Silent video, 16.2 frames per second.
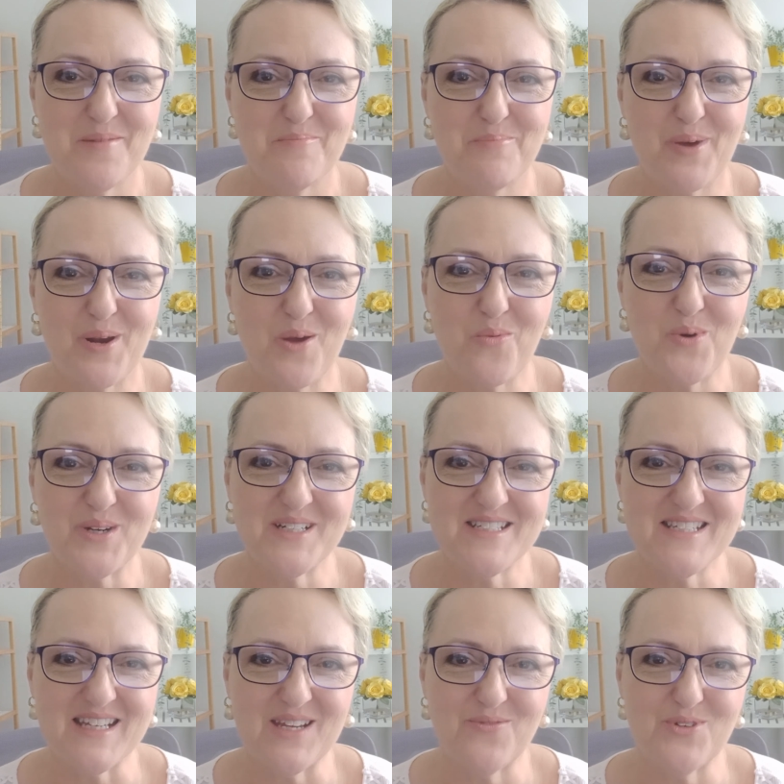but I
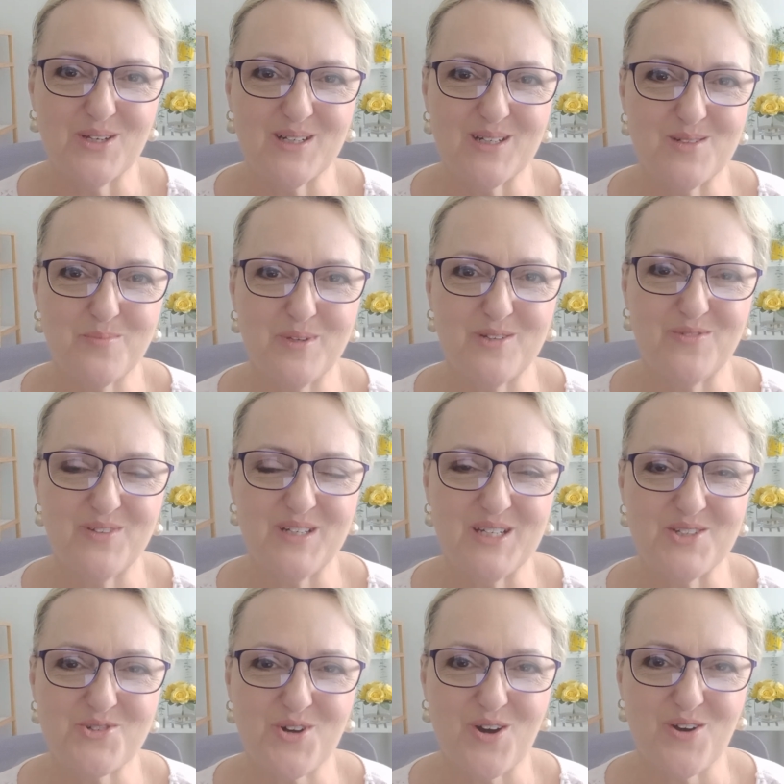wanted to give you a little bit of an
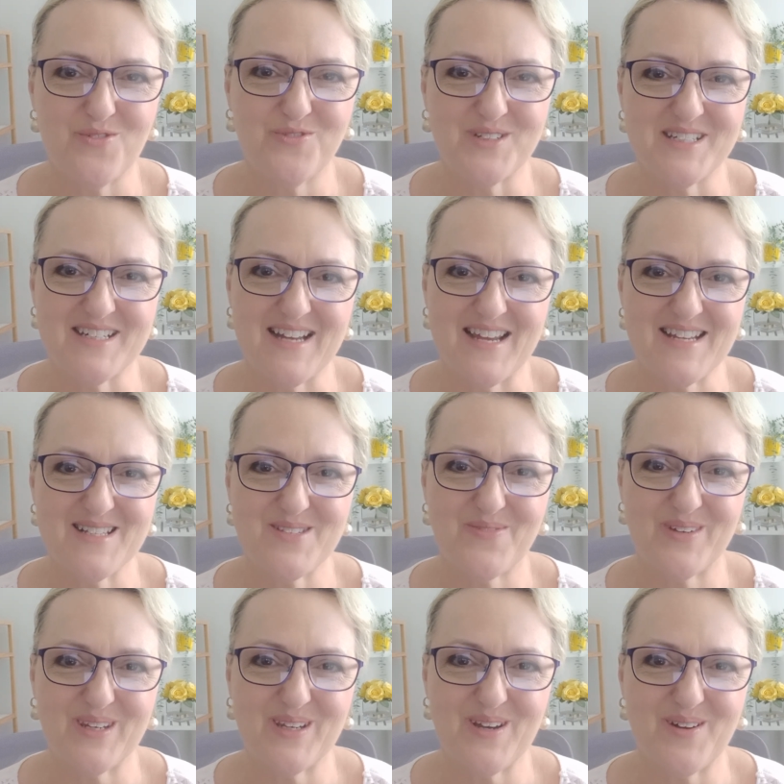intro for today's
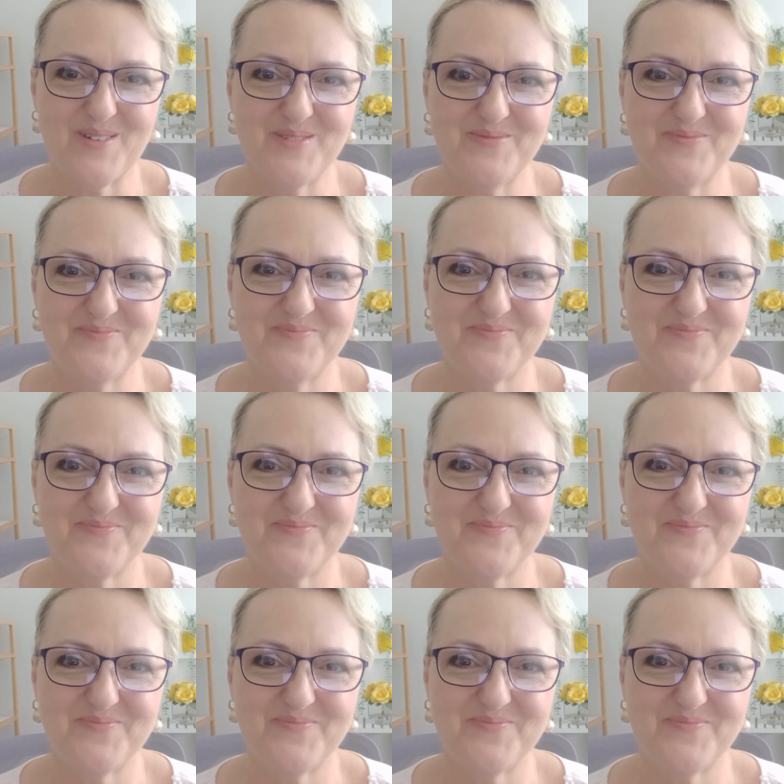video.